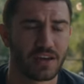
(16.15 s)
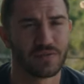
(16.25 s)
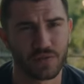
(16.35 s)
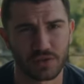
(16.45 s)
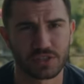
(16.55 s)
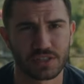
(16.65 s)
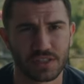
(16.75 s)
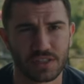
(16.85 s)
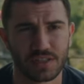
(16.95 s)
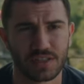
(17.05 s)
and
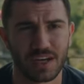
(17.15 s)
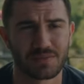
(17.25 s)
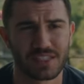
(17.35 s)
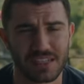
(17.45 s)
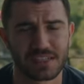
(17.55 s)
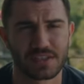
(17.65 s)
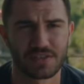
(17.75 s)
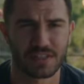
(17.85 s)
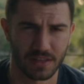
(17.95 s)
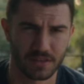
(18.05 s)
unfortunately, I'm
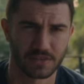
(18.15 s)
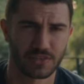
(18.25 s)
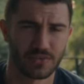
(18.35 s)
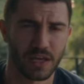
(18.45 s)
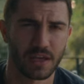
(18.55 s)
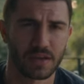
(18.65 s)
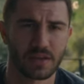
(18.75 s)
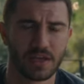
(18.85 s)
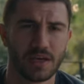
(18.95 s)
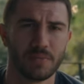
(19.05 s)
six years a little too late.